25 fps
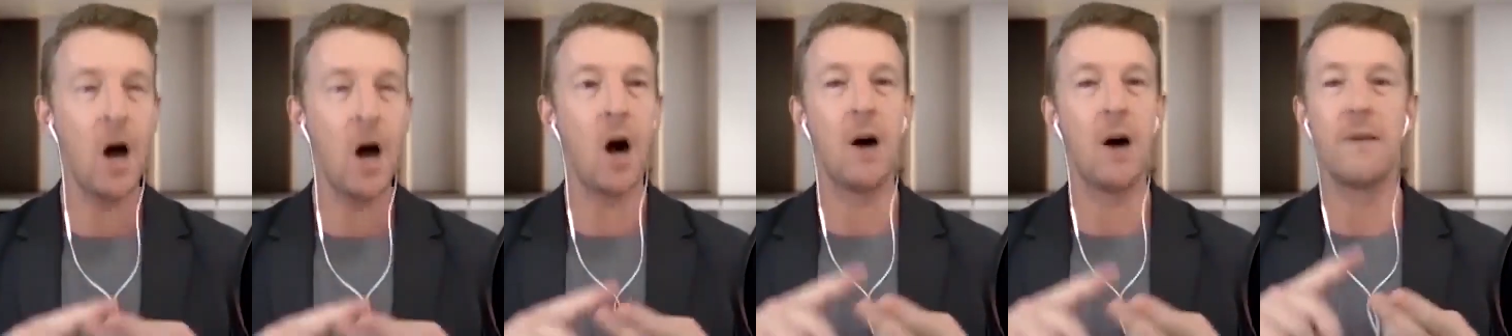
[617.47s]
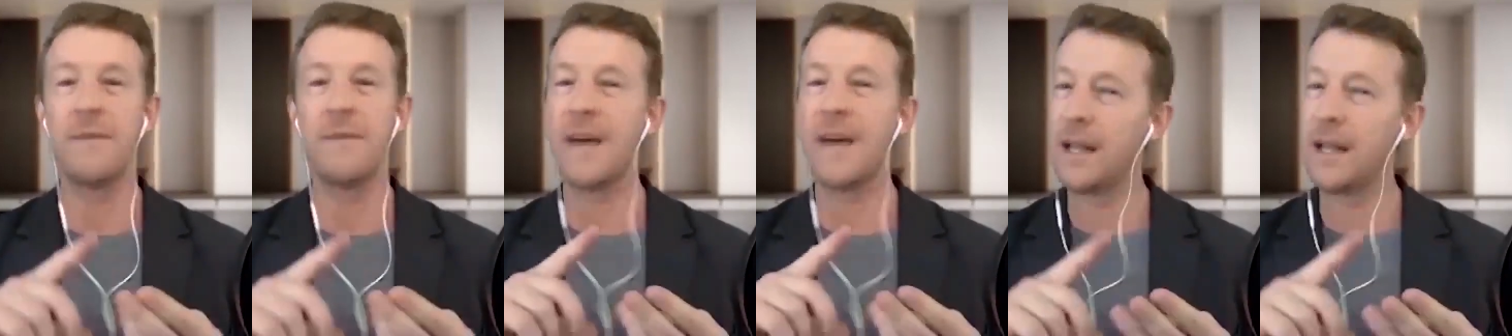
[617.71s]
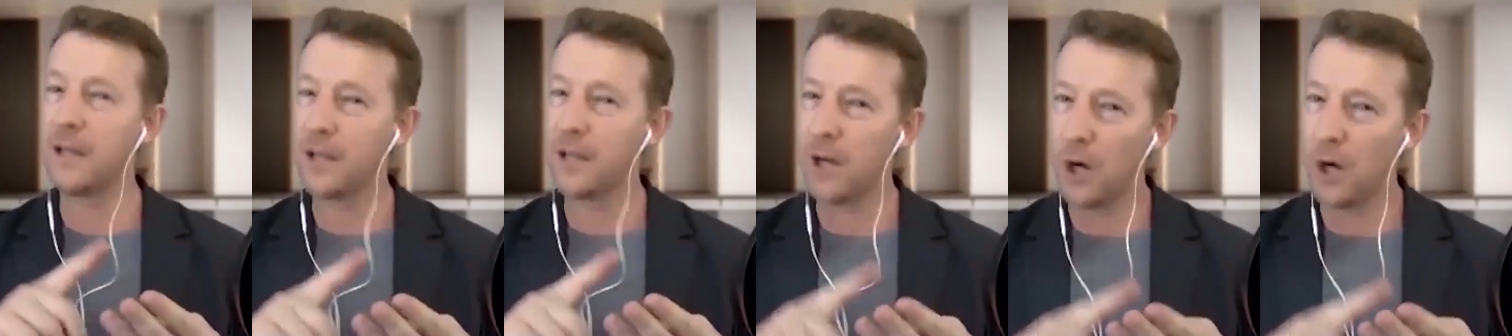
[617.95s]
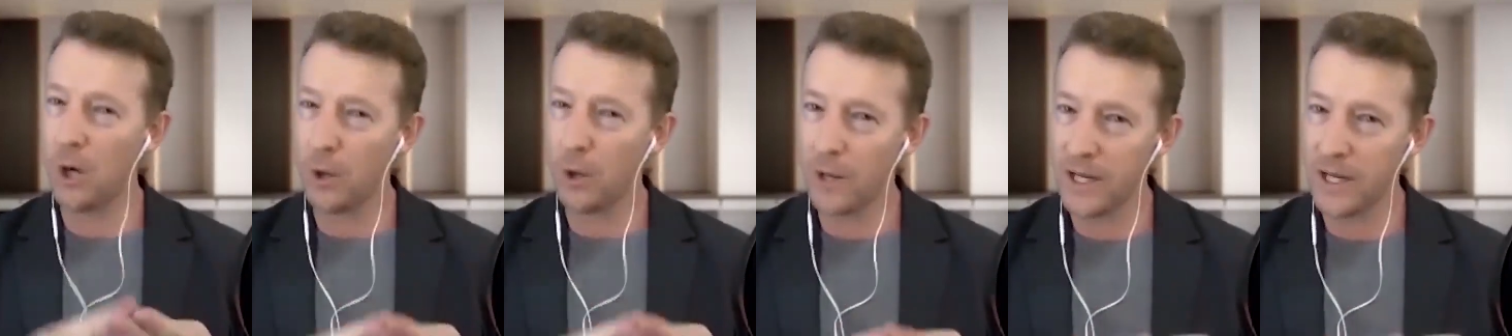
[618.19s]
of
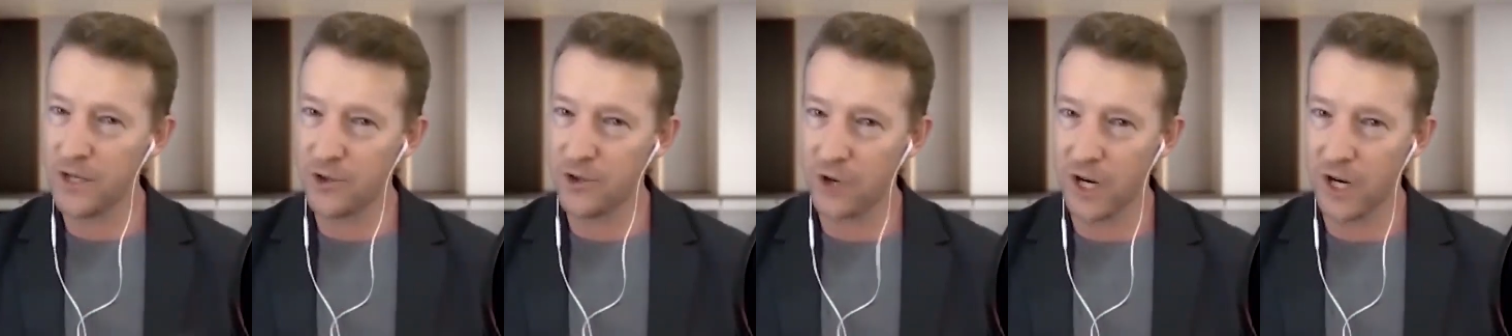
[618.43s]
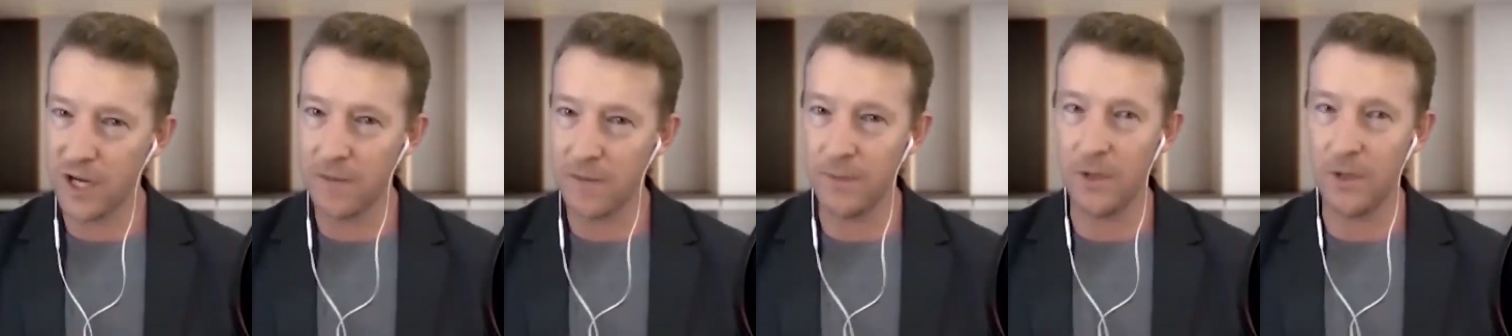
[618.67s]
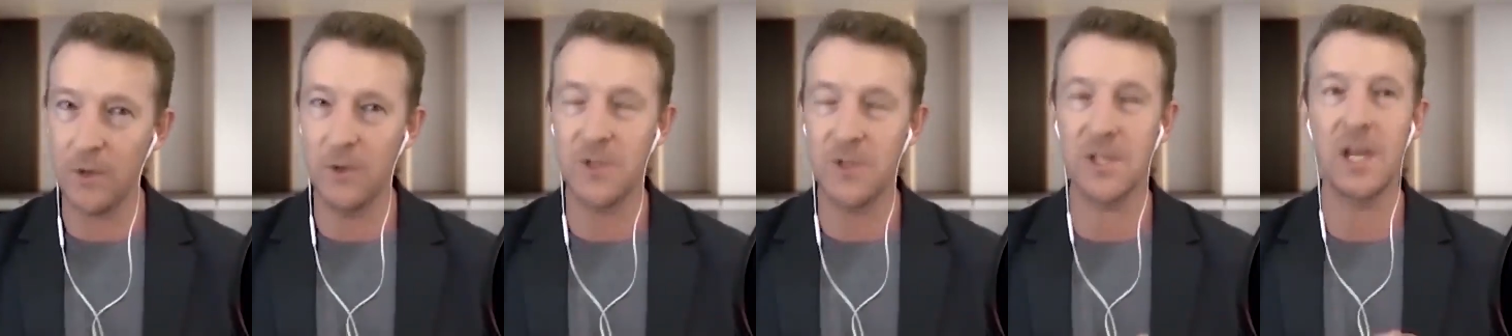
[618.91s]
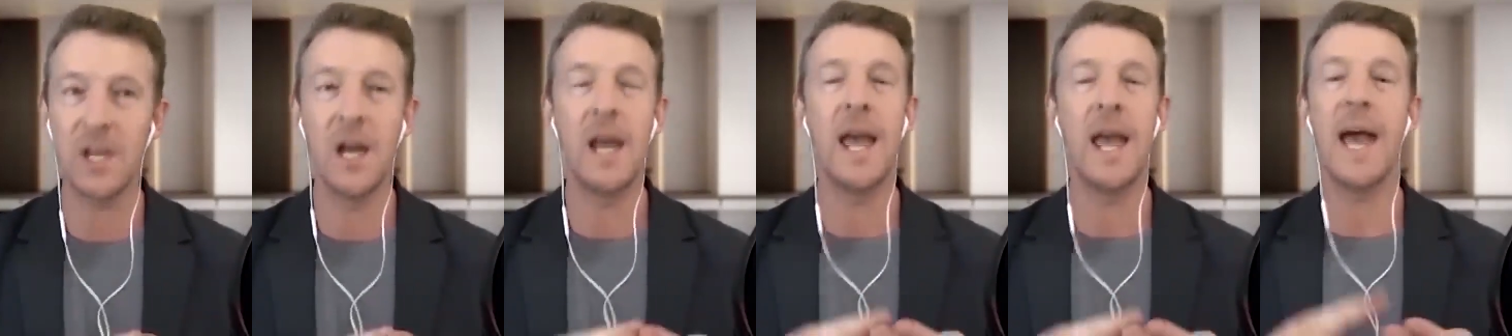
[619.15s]
alcohol and drug
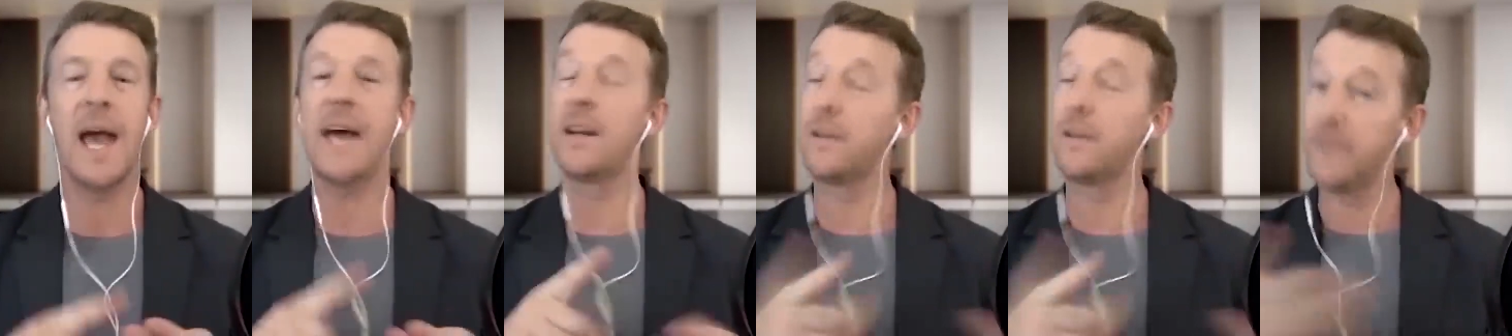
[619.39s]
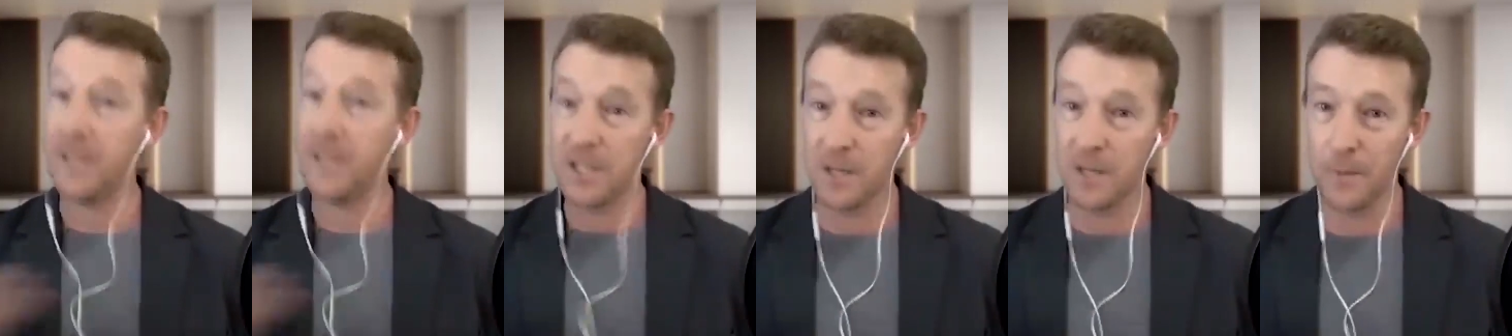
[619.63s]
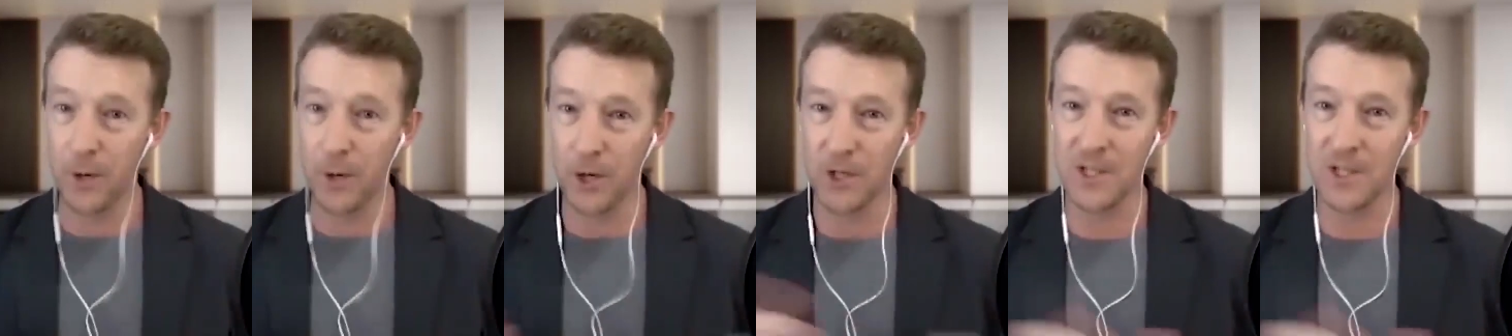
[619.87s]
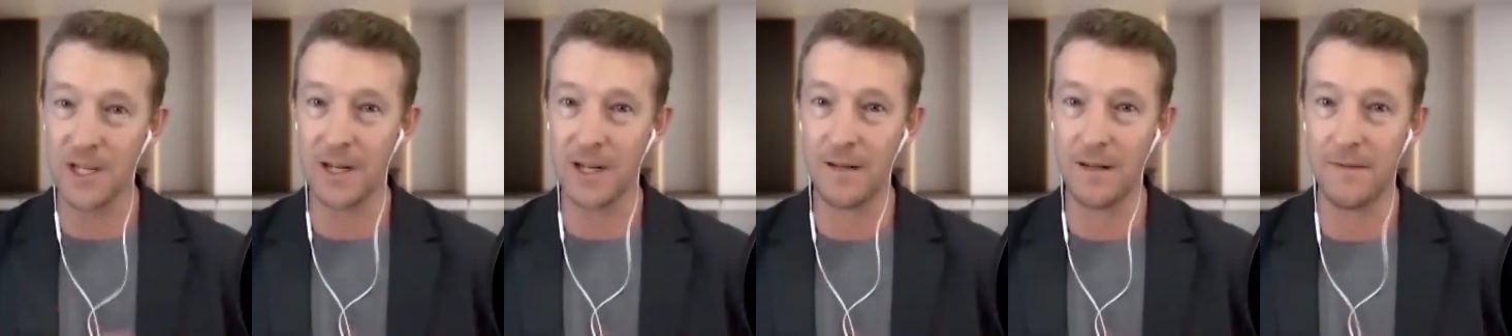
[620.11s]
abuse, and of
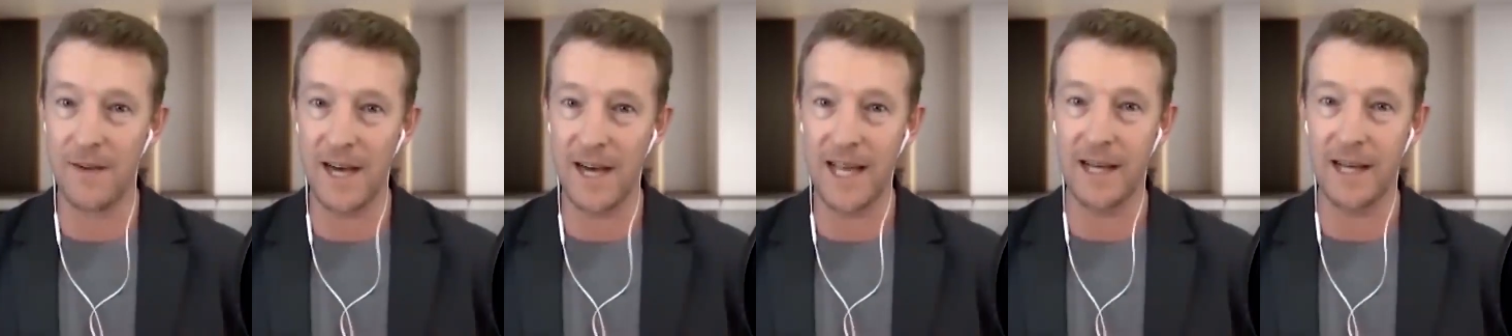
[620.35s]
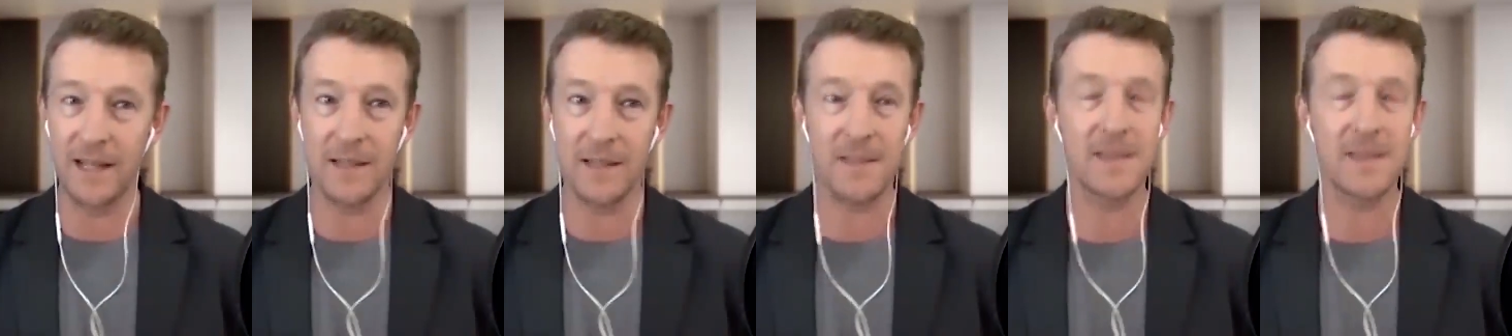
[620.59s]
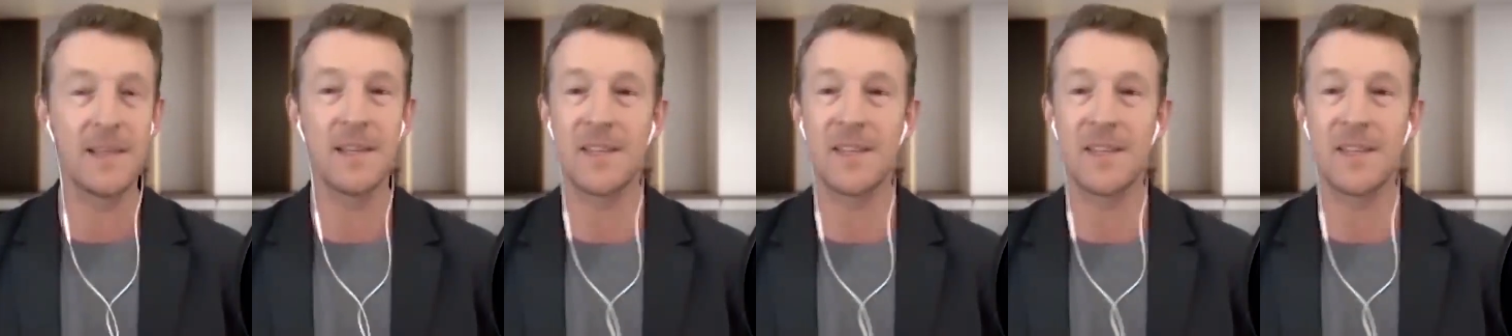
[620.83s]
interpersonal violence.